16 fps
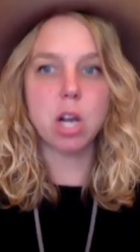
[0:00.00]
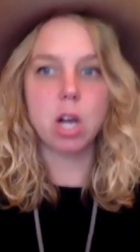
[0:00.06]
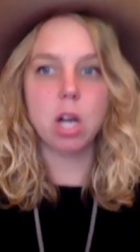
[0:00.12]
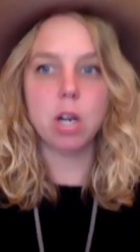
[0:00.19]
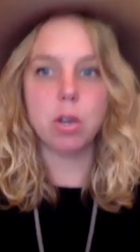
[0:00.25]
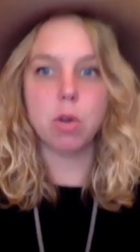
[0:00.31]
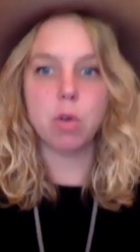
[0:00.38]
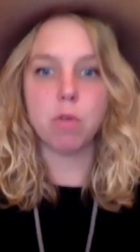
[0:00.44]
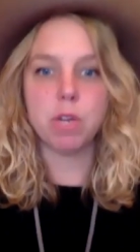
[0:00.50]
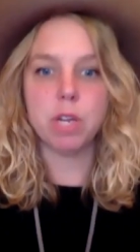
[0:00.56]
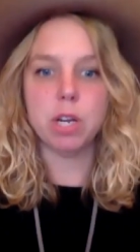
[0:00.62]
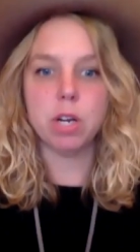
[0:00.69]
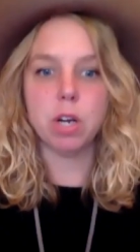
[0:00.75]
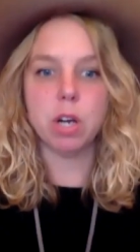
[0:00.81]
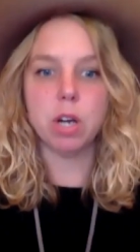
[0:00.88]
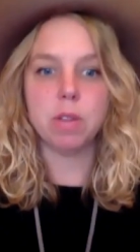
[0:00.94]
on over
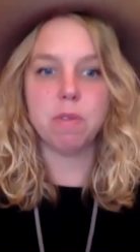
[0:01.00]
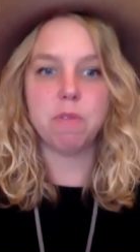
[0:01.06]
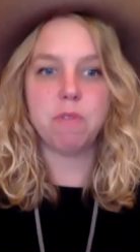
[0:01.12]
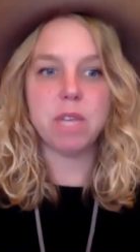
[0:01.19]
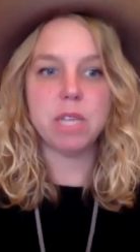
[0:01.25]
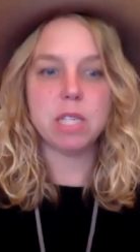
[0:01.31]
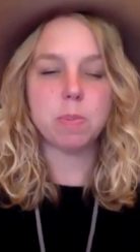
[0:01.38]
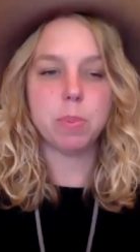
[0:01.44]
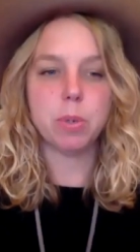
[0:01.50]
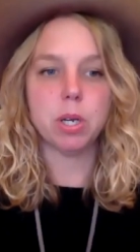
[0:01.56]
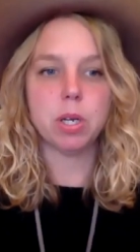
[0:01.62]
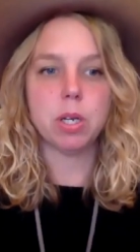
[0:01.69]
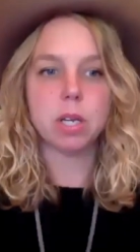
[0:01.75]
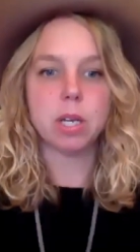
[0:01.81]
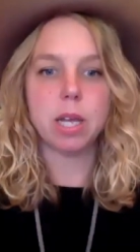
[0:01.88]
here on the Facebook